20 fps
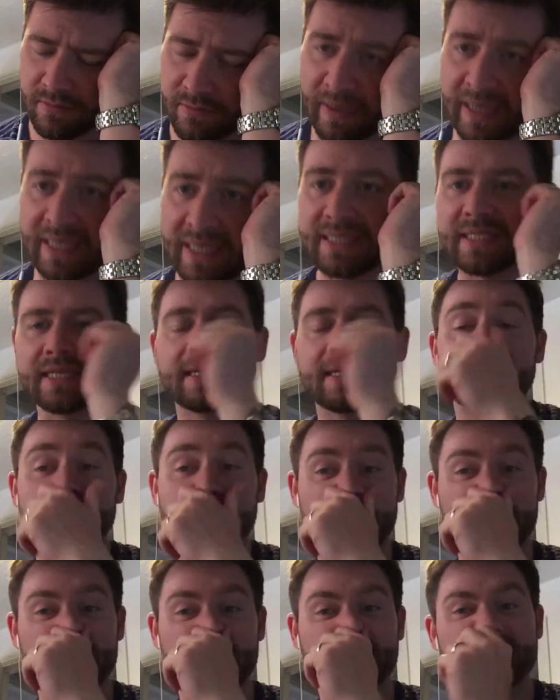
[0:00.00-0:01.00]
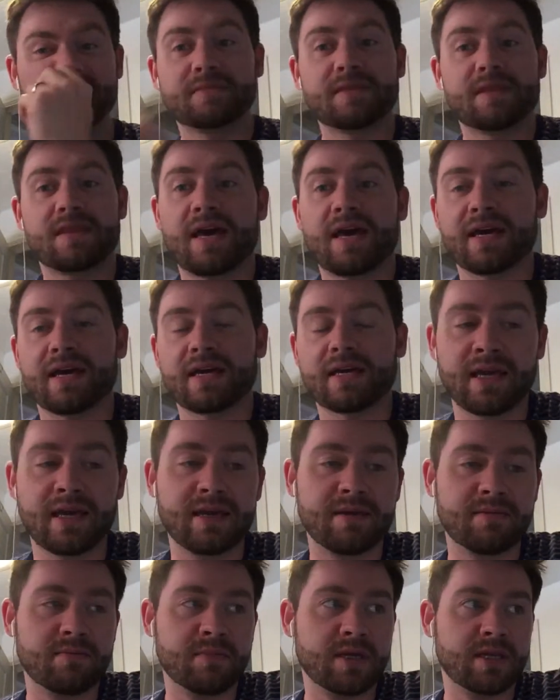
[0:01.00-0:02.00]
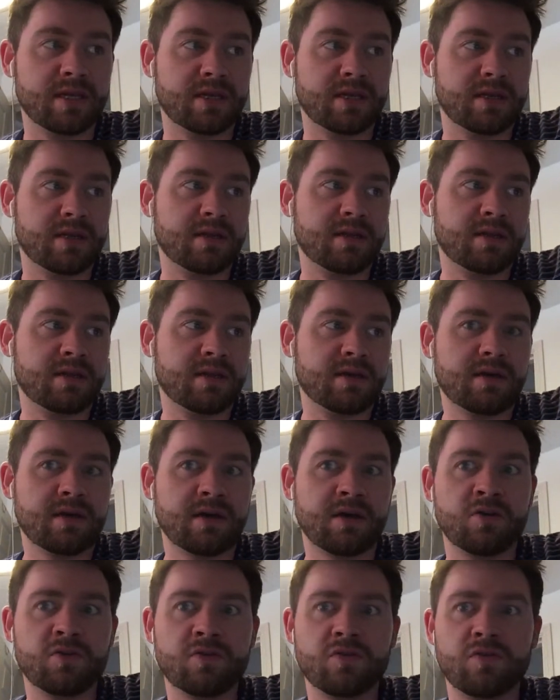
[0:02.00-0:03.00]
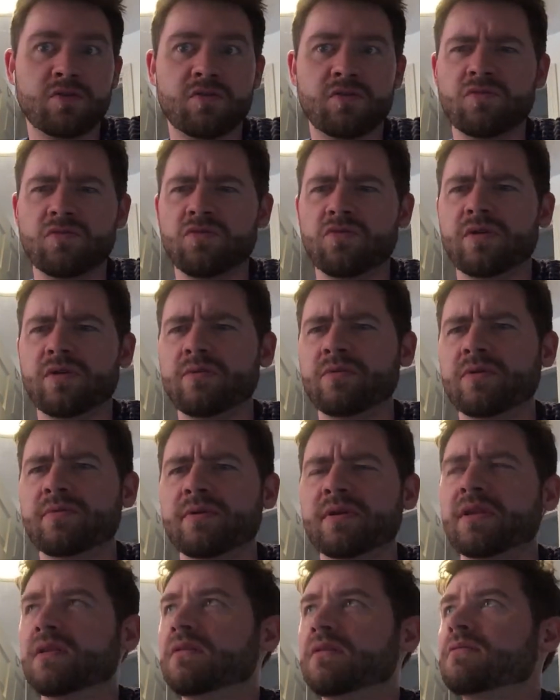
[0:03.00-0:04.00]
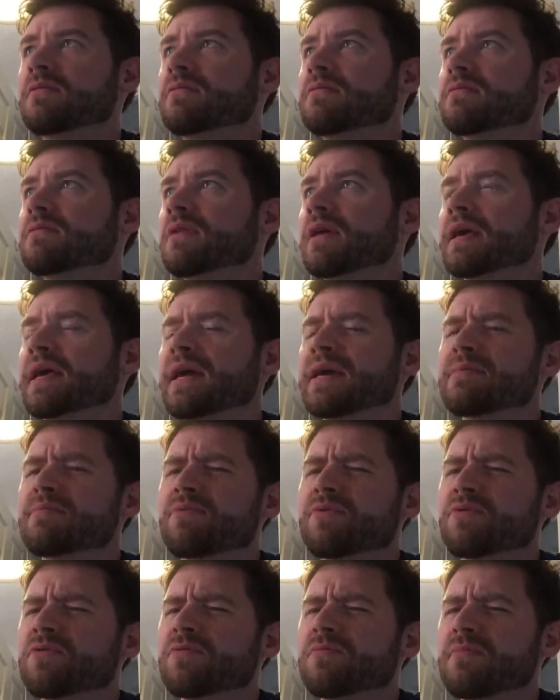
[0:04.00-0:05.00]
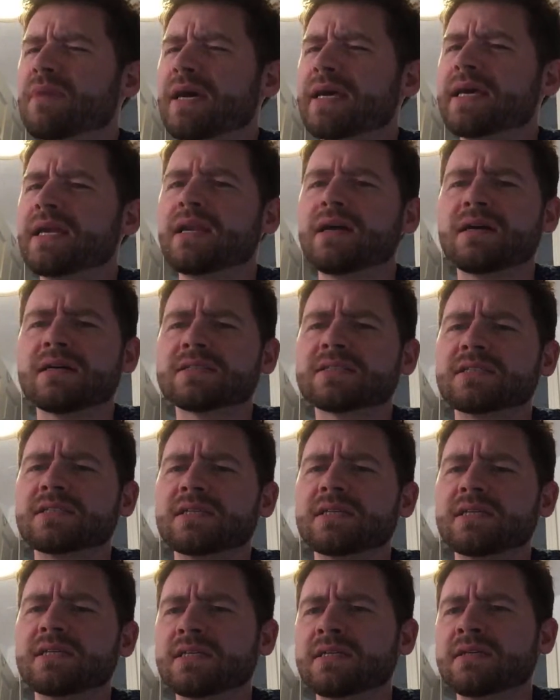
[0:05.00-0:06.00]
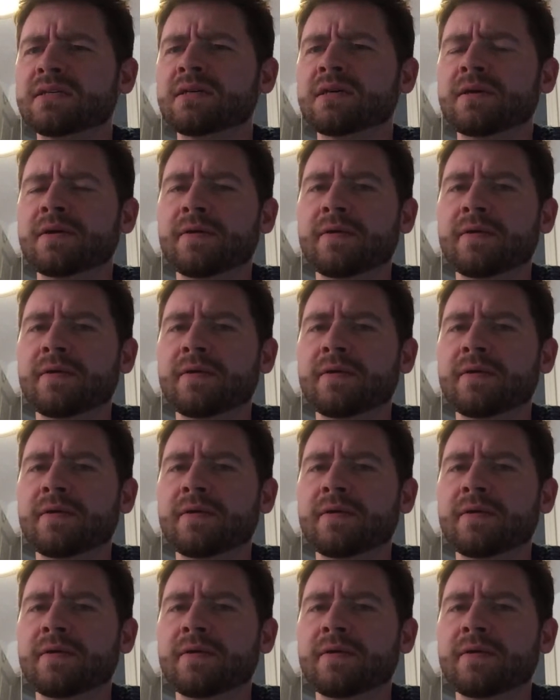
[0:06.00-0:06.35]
Basically, that came in. It would have been like April, May last year.